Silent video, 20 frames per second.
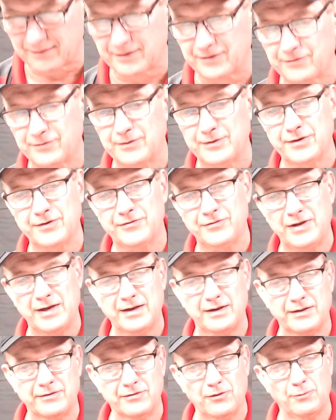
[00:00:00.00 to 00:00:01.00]
you're saying
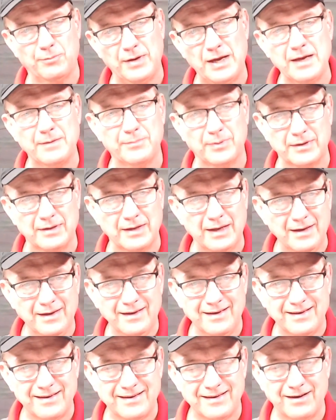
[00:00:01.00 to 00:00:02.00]
it's opaque, but
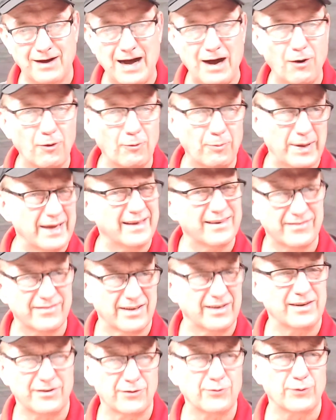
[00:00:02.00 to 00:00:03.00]
how opaque is it?
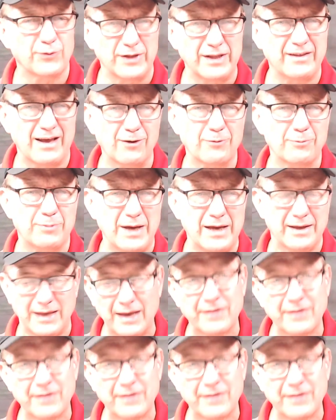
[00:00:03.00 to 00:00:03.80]
Is it really that opaque? Yes, it